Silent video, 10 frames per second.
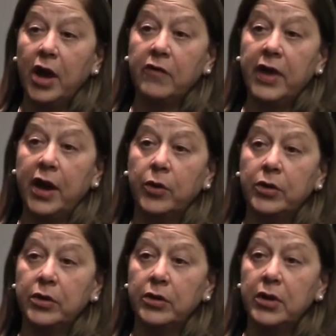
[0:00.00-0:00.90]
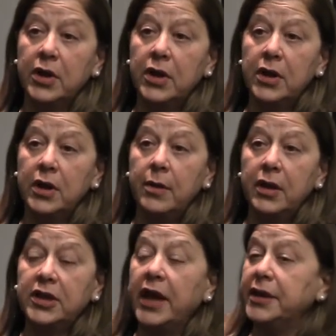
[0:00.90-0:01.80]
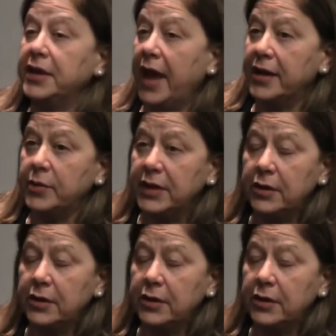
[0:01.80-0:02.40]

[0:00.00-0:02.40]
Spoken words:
of our Science Academy.